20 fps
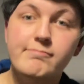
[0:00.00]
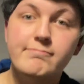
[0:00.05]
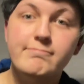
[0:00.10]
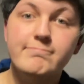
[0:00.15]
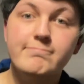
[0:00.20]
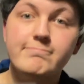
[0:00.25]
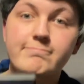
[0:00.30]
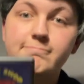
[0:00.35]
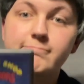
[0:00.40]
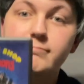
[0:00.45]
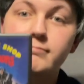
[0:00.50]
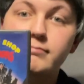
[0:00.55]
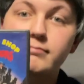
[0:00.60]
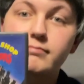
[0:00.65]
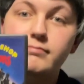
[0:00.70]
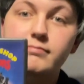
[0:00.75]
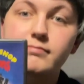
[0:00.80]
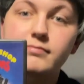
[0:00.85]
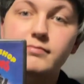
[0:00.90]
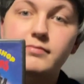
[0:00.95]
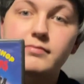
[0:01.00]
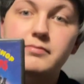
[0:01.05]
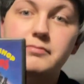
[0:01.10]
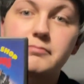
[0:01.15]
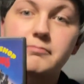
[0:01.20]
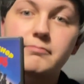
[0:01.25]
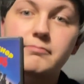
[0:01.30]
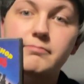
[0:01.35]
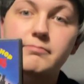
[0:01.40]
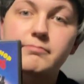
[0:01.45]

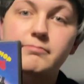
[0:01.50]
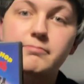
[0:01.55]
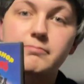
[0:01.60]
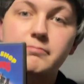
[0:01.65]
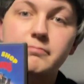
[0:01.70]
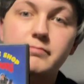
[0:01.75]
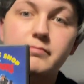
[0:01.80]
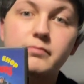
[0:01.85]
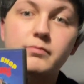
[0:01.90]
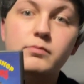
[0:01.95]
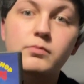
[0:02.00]
(silence)